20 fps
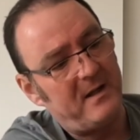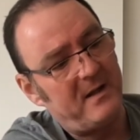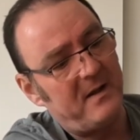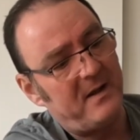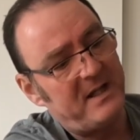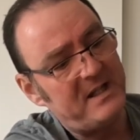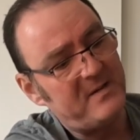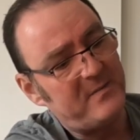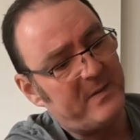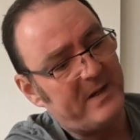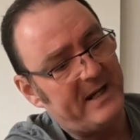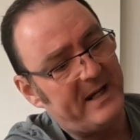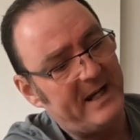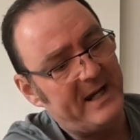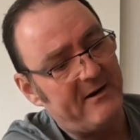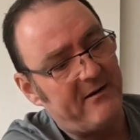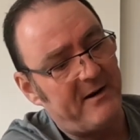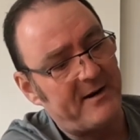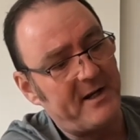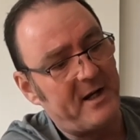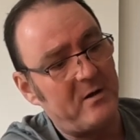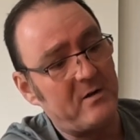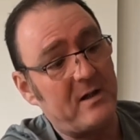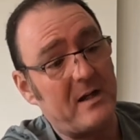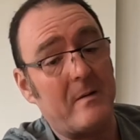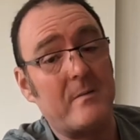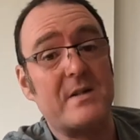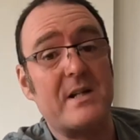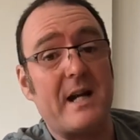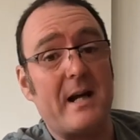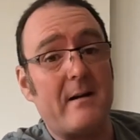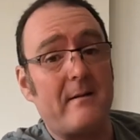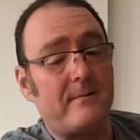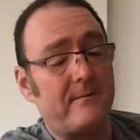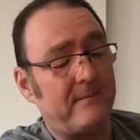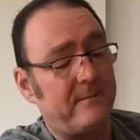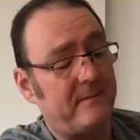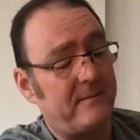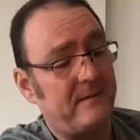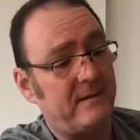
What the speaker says: This bit here I know comes out,